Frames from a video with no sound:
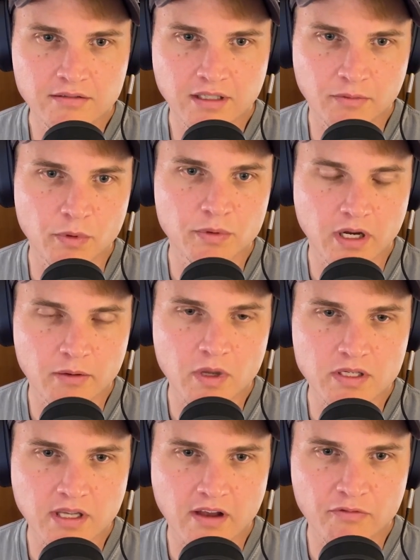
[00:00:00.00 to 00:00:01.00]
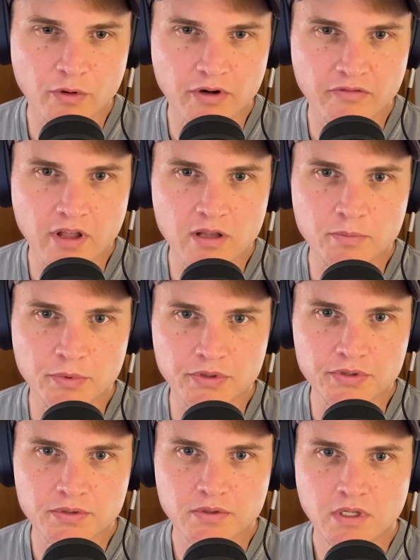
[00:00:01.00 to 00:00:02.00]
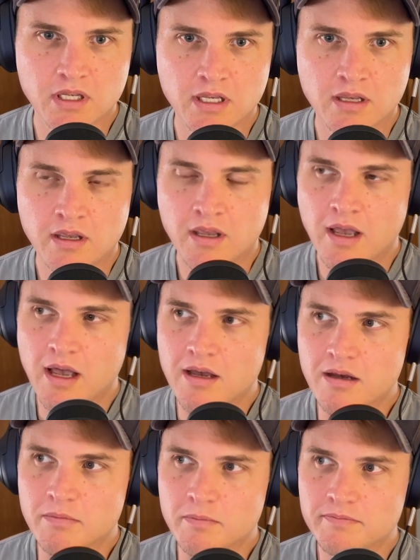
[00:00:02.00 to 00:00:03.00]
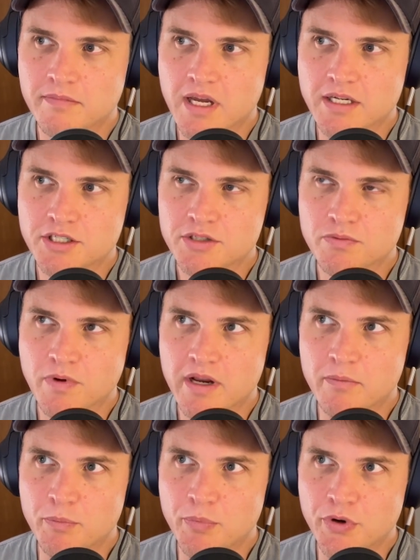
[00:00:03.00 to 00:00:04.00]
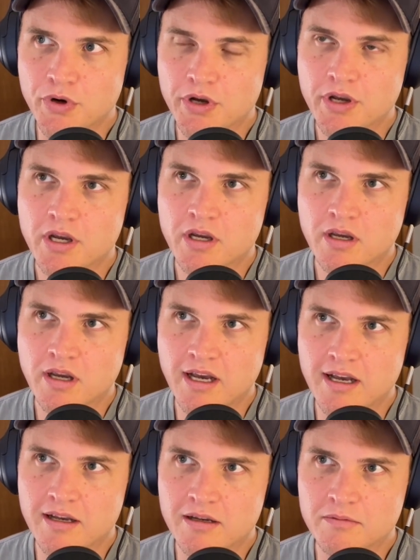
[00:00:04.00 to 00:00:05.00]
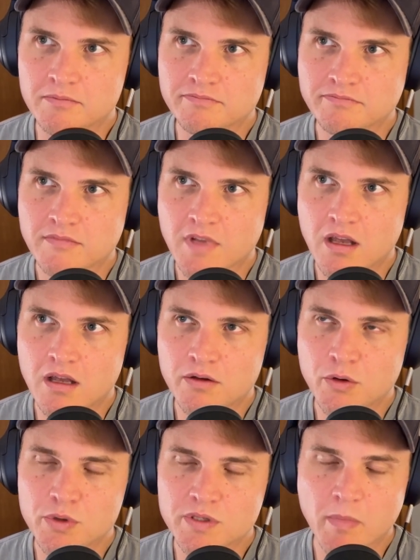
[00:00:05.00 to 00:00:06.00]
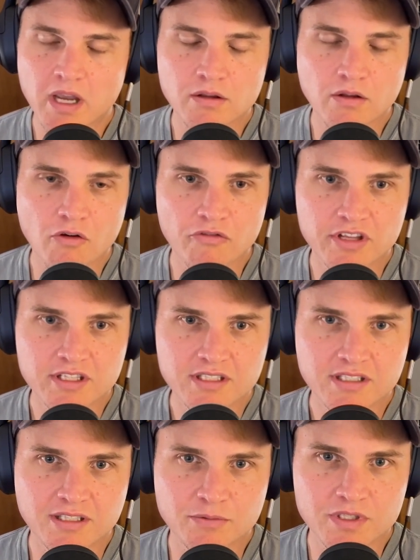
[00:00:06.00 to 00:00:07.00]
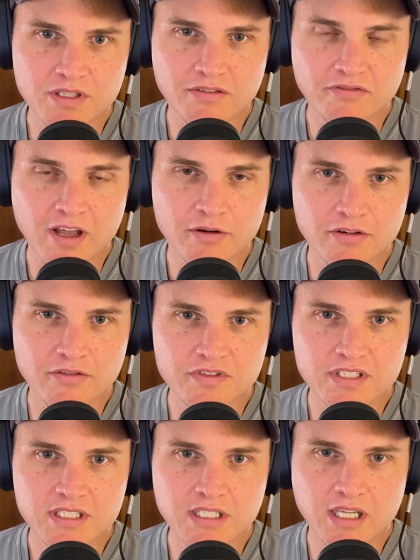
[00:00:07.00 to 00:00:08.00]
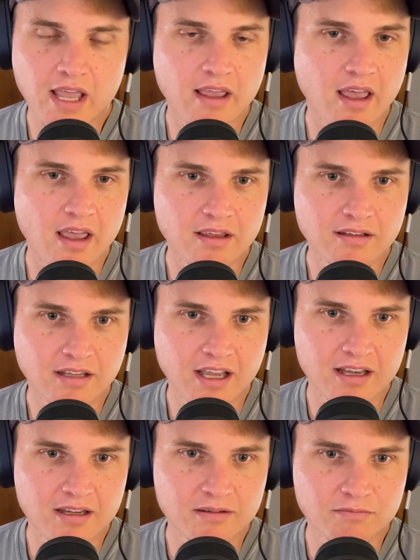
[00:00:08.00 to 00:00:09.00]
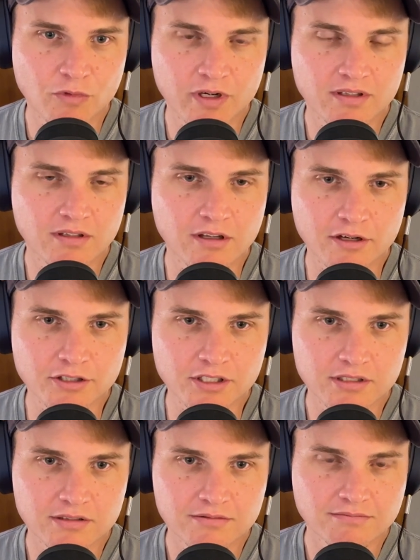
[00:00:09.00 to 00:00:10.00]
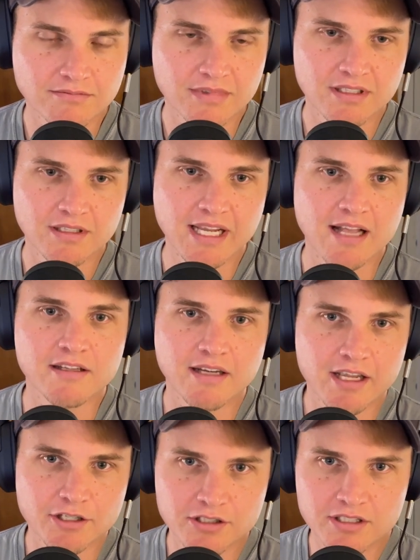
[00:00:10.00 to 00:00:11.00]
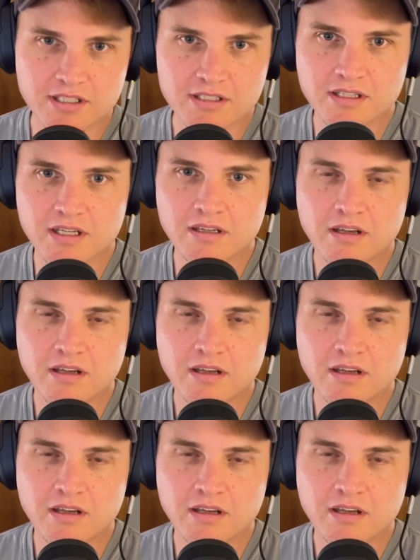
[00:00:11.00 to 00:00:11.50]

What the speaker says: Like we were talking about software developers. I just read a book. Who is Michael Ovitz? He was the founder of CAA, one of the largest talent agencies thing.